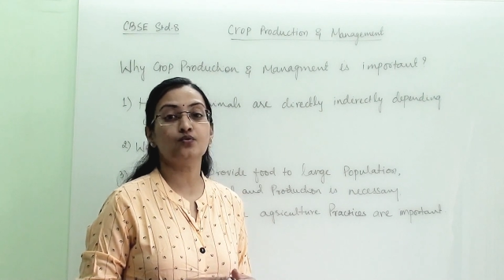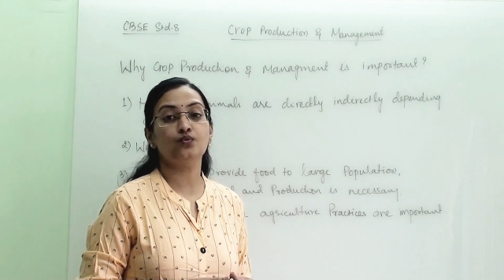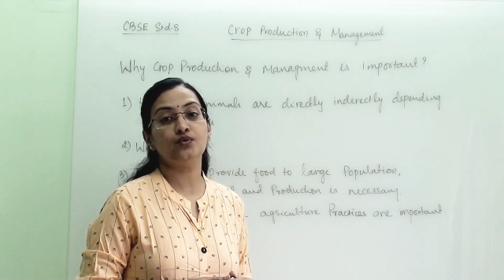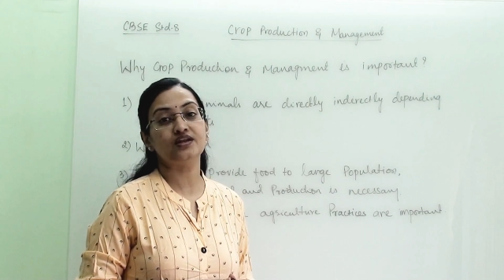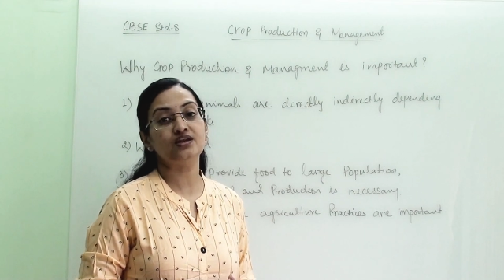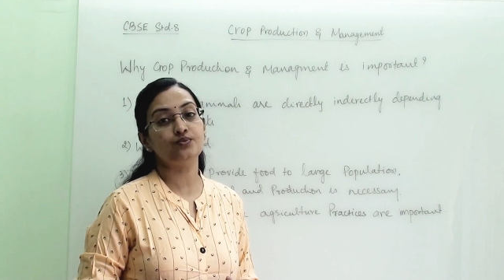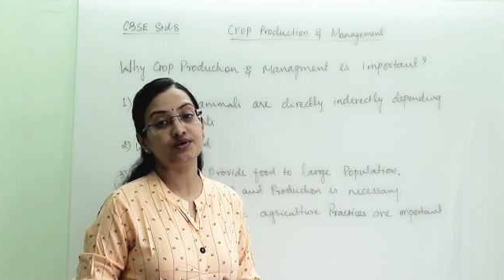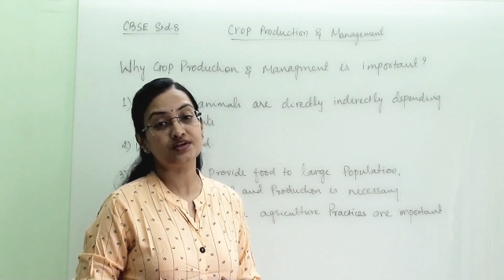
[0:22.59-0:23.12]

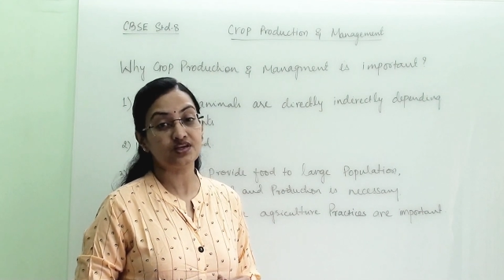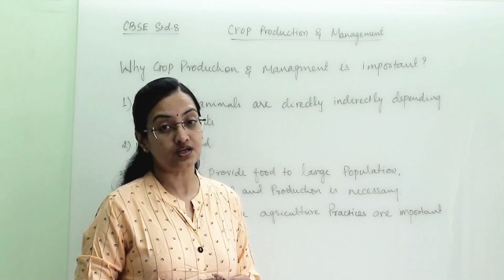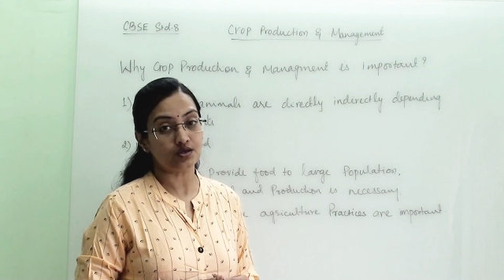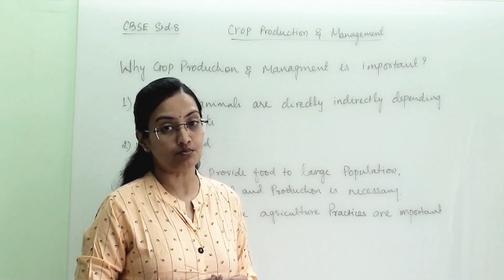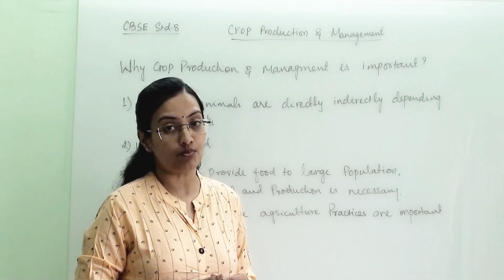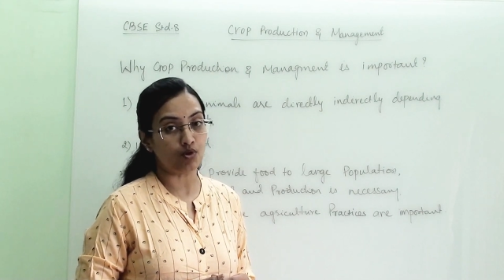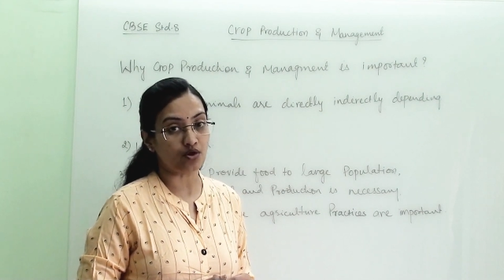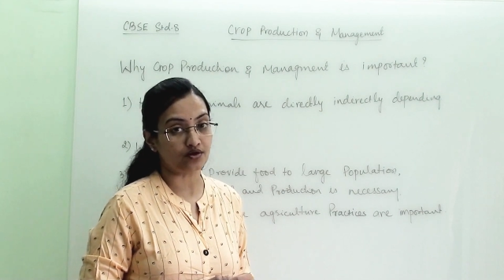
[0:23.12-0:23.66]
very
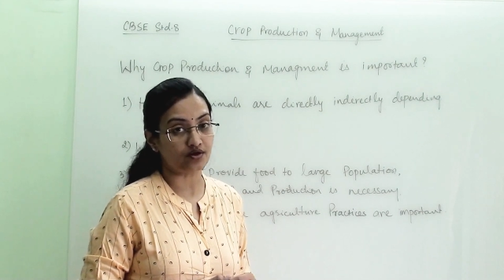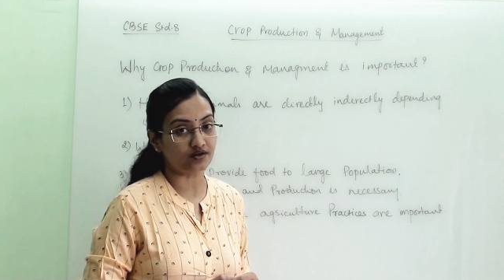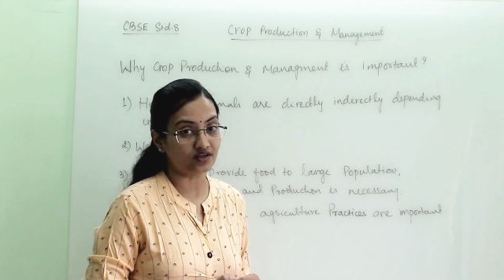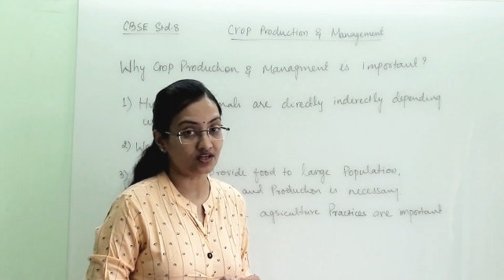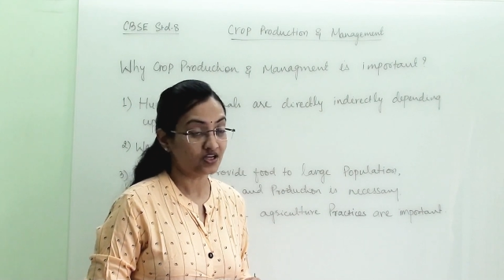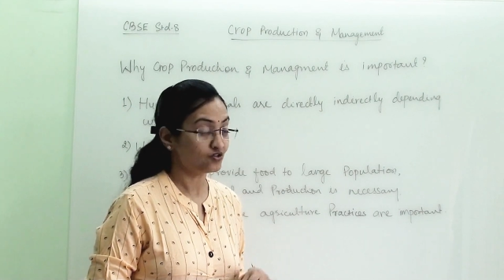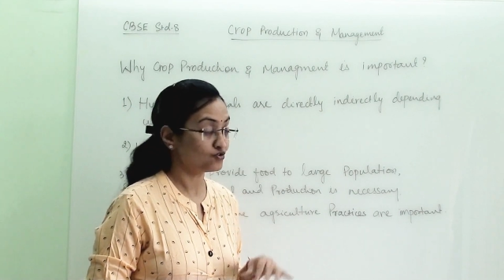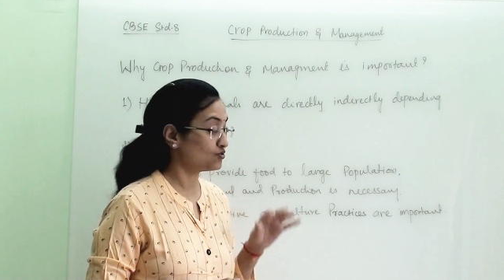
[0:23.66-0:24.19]
important.
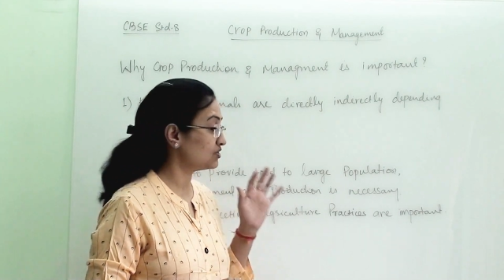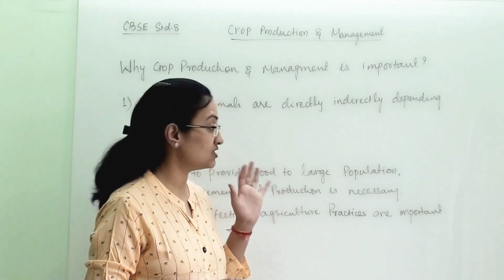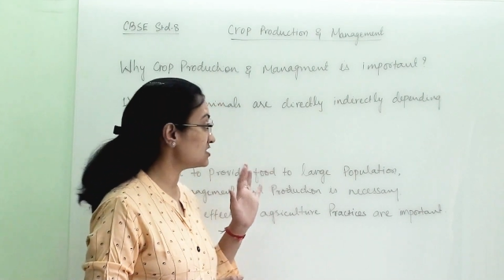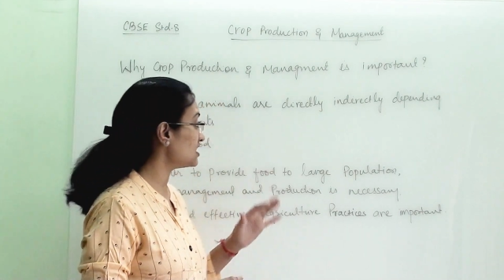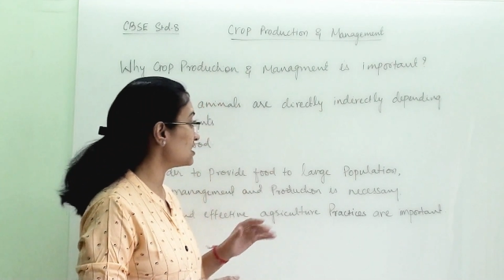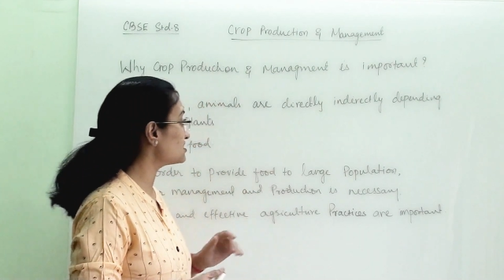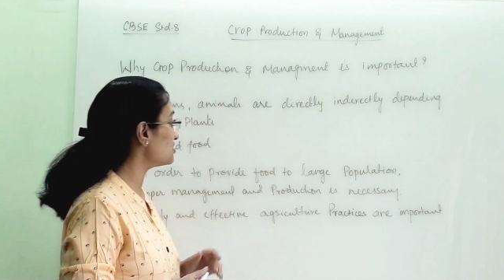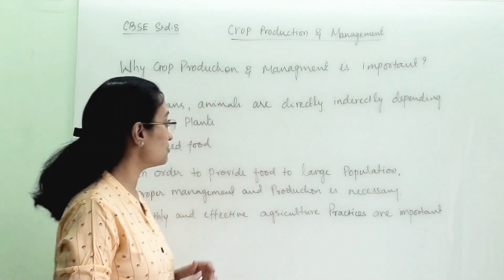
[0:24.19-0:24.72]
So these are
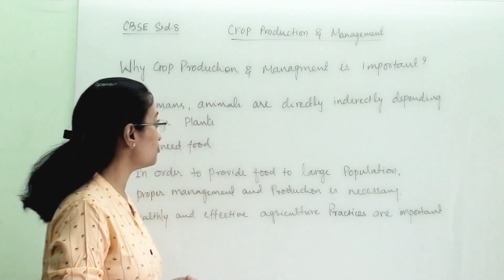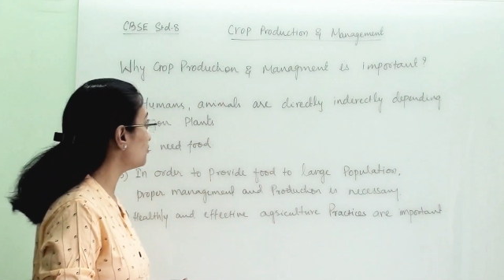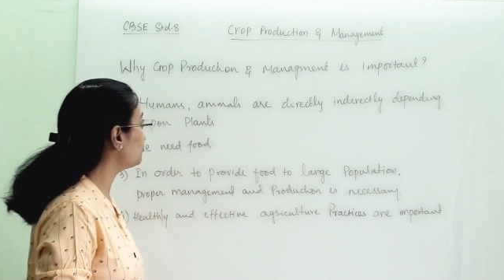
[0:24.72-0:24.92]
some of